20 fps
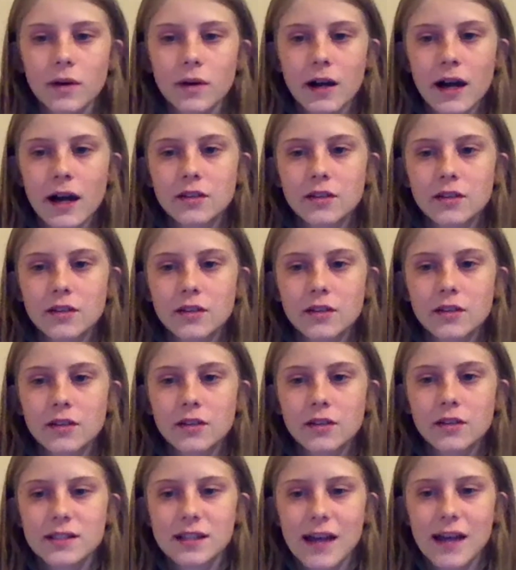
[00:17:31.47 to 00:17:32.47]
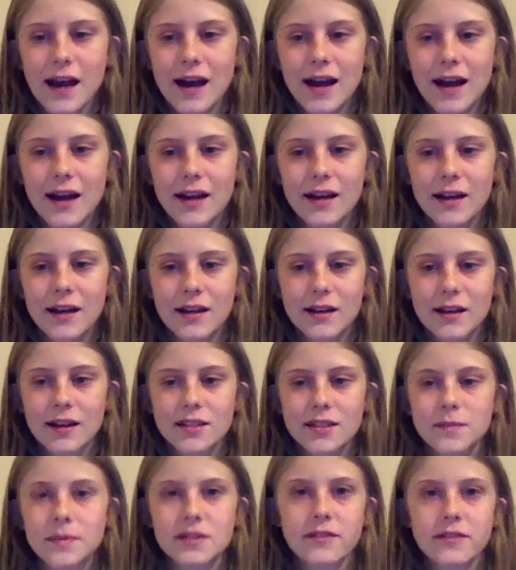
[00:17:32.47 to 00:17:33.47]
I don't know if there's a
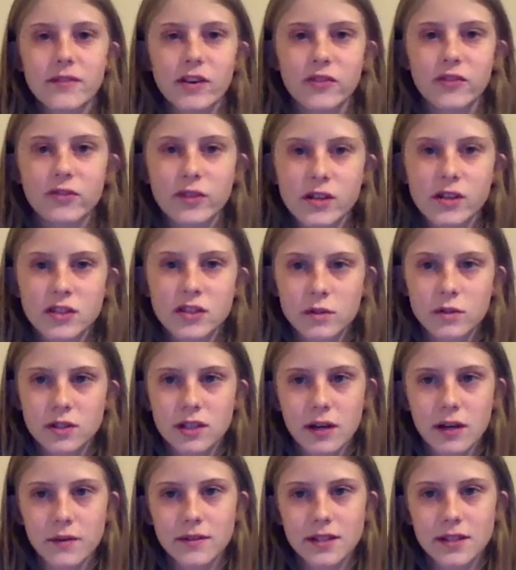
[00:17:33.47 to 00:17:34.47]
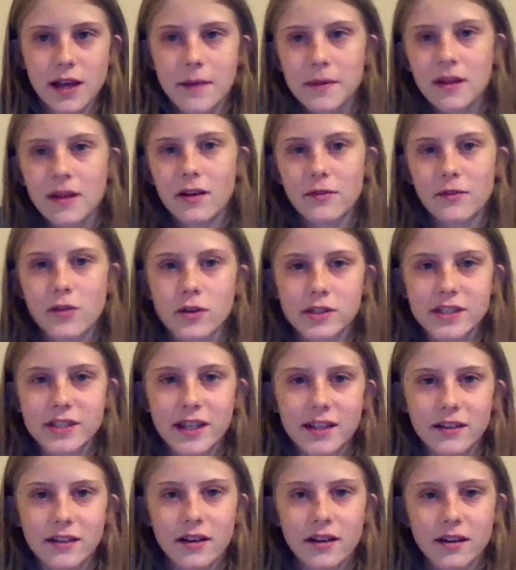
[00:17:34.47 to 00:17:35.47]
specific resource I would say. I mean, of course, the
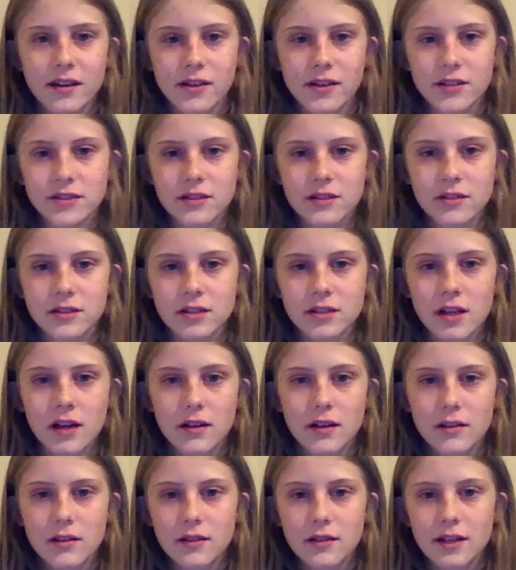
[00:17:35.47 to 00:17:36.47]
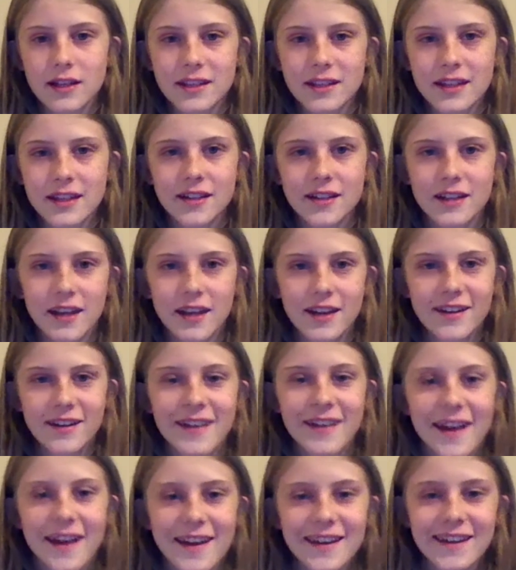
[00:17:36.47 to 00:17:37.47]
internet, you can search anything on the
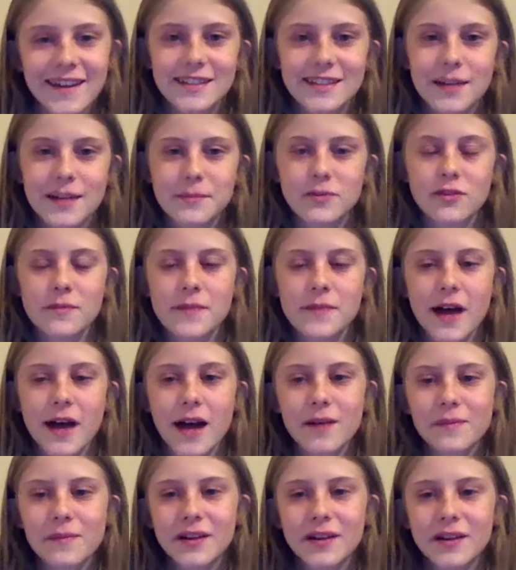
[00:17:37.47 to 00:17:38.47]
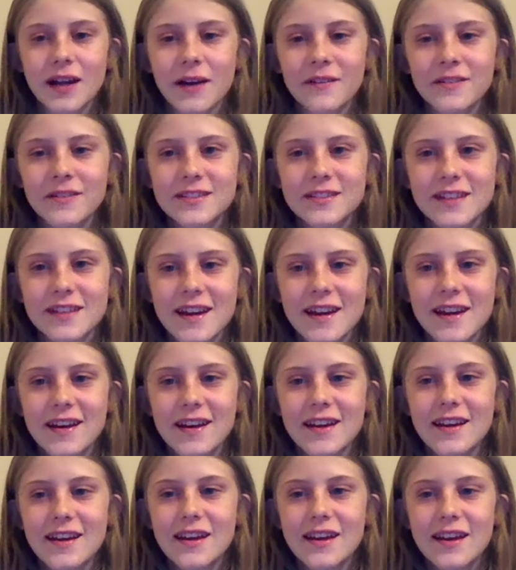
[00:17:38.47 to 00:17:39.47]
internet and get tips from that. But I would say
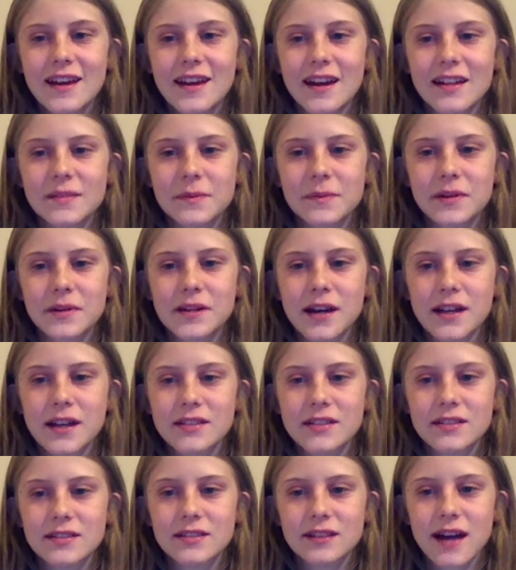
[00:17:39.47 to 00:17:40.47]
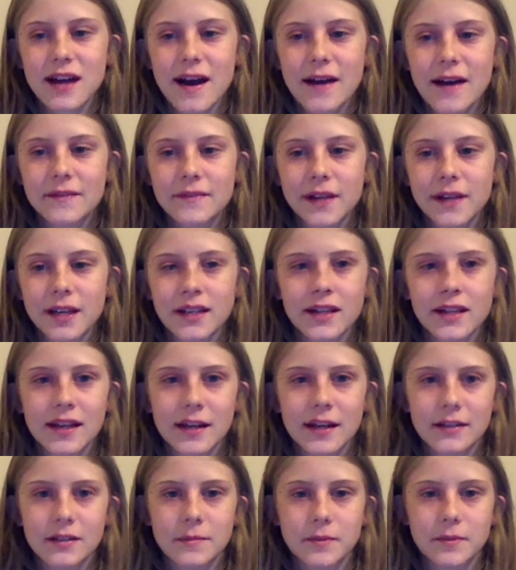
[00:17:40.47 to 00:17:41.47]
it's been nice to have like an
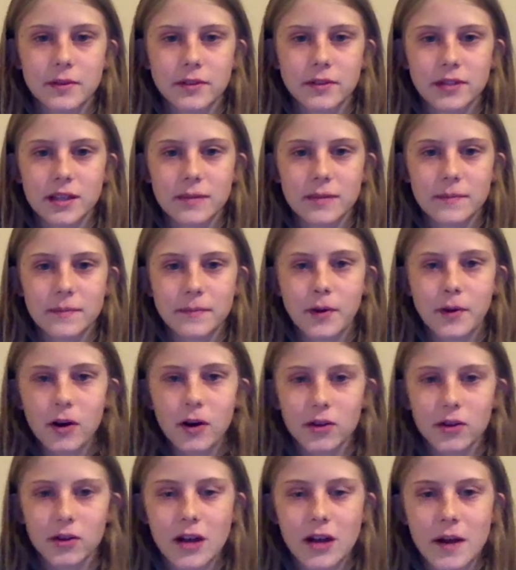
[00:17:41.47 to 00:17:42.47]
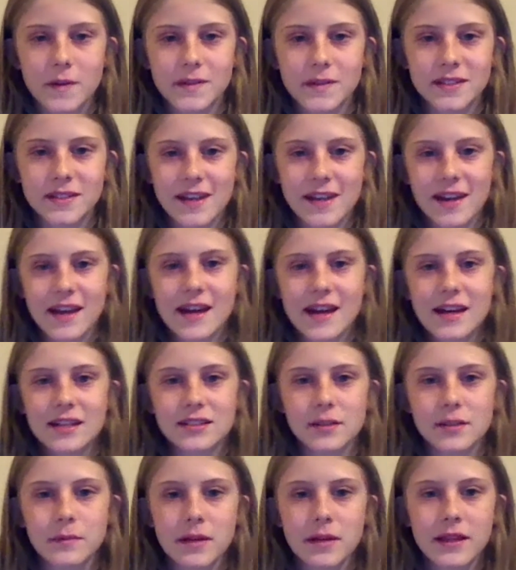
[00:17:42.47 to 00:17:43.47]
accountability partner, I would say,
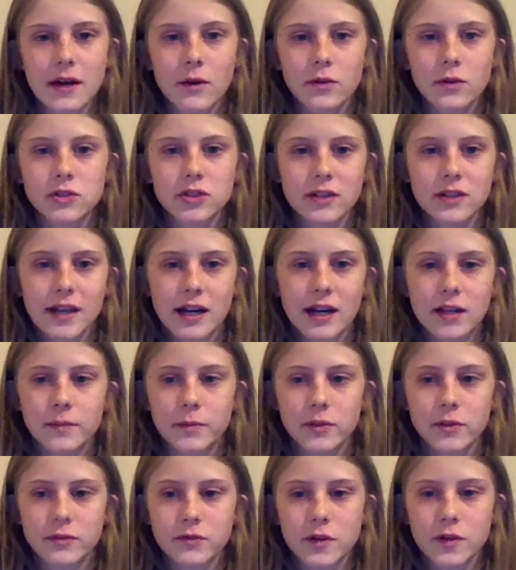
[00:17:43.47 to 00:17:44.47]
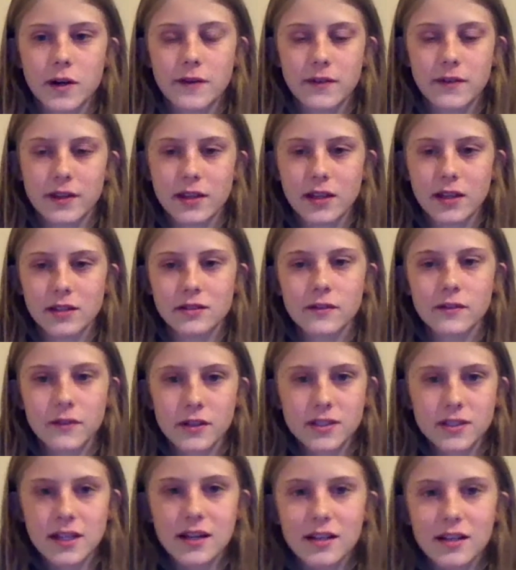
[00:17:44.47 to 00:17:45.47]
somebody that holds you accountable for everything. So if you
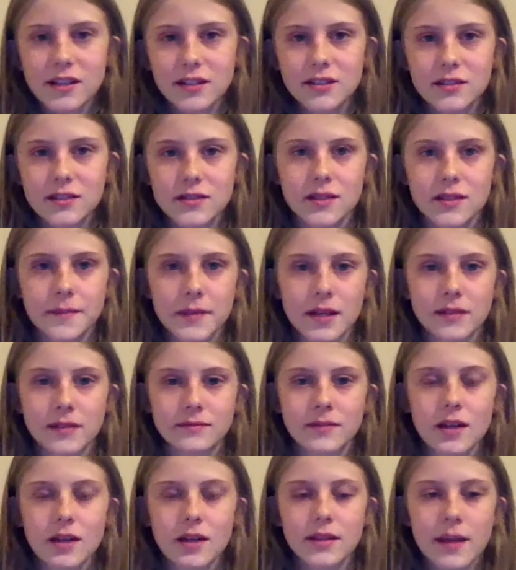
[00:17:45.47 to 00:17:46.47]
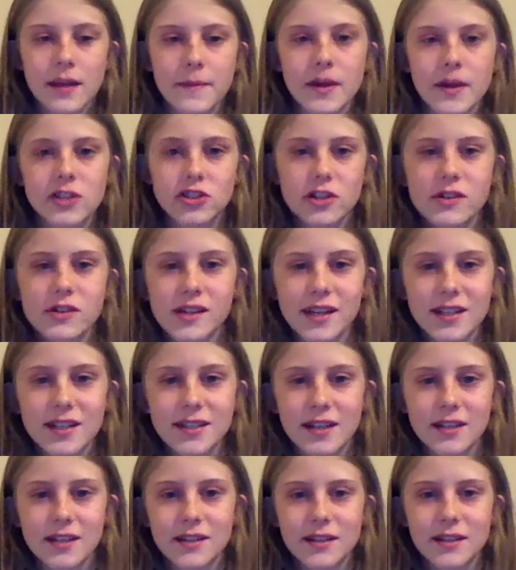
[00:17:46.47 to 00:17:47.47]
say you're going to do something, they make sure you get it
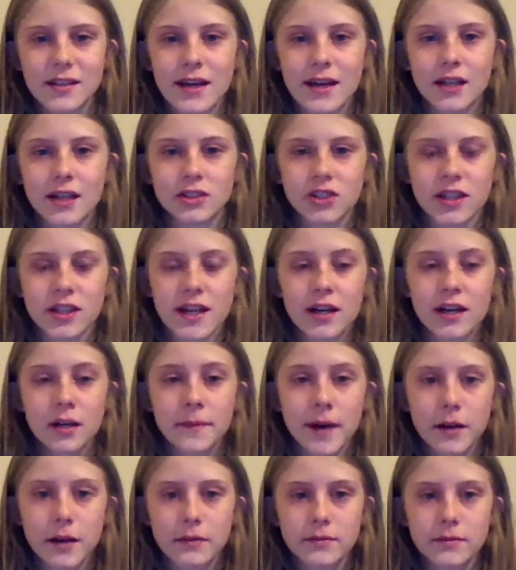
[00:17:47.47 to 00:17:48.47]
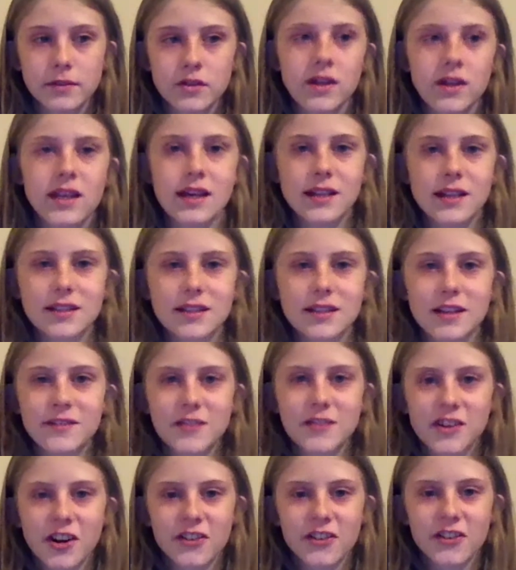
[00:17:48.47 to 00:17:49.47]
done and they actually care about you getting it done,
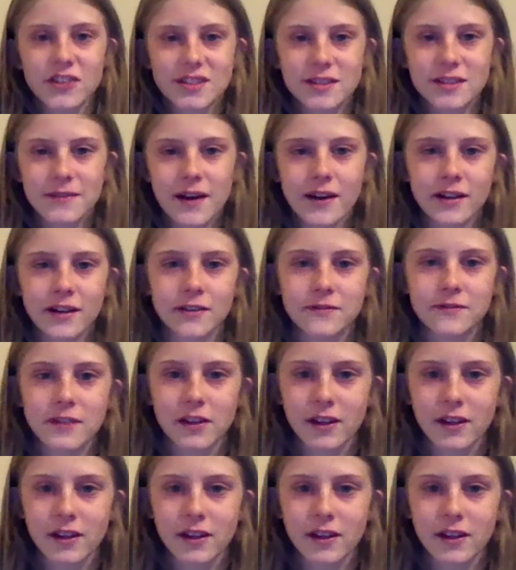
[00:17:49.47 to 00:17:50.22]
regardless of how you're feeling